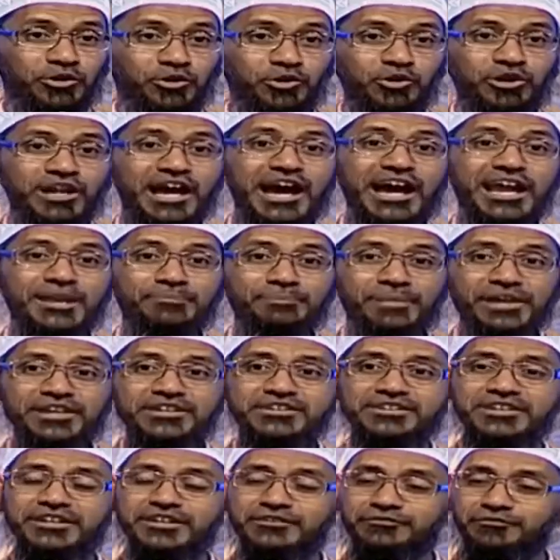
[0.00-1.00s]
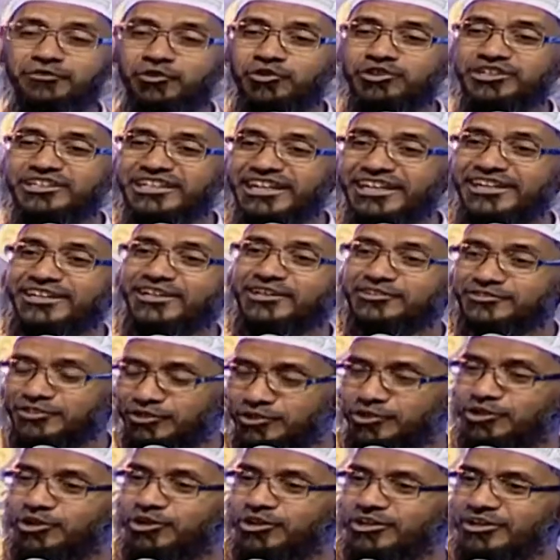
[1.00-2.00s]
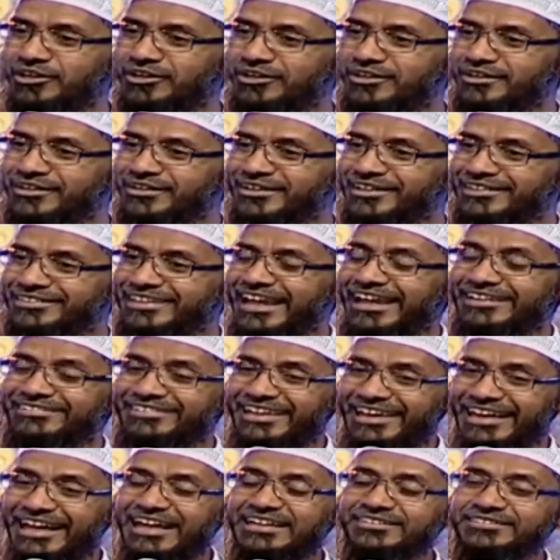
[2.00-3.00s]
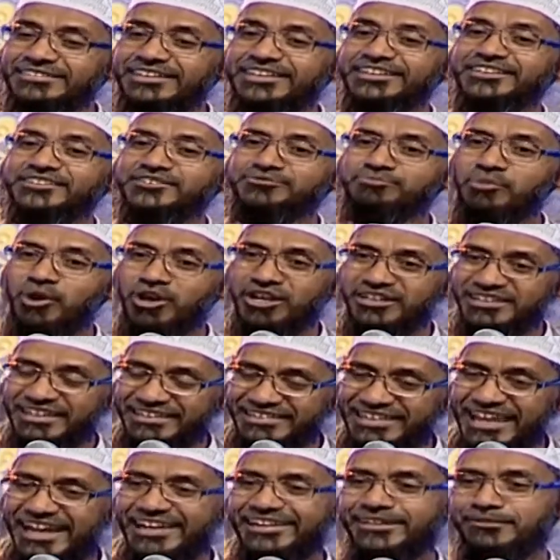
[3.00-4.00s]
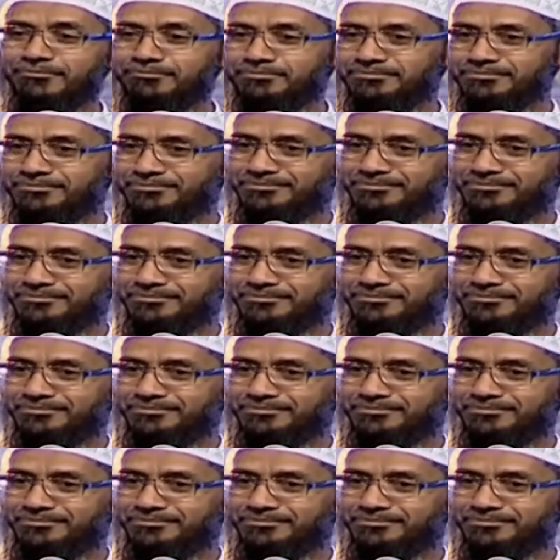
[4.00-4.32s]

Quran mentions 1400 years ago that there are things smaller than the atom,